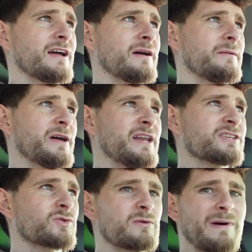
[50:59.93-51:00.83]
And
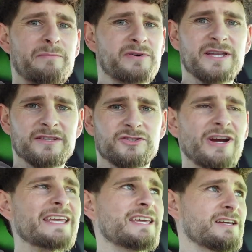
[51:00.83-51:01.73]
it's all about
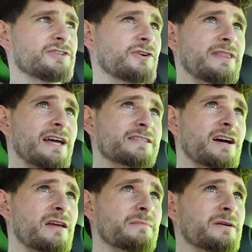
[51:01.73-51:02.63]
drinking during that
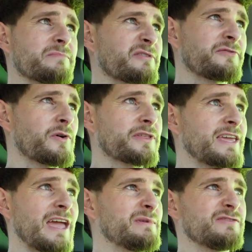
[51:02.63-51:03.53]
time. Before the
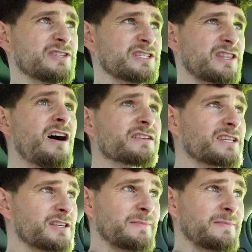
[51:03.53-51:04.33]
game even starts, it's